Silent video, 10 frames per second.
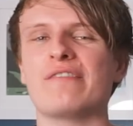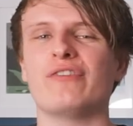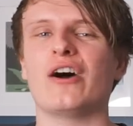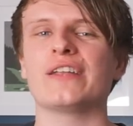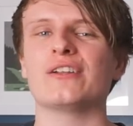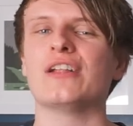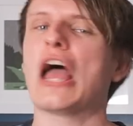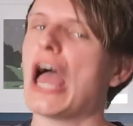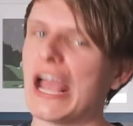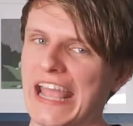final
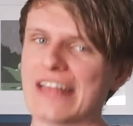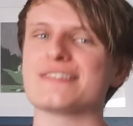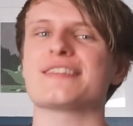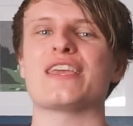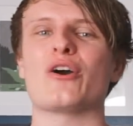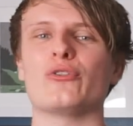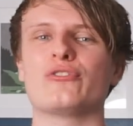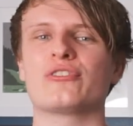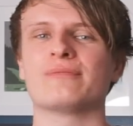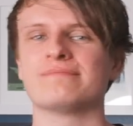against the
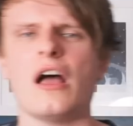odds.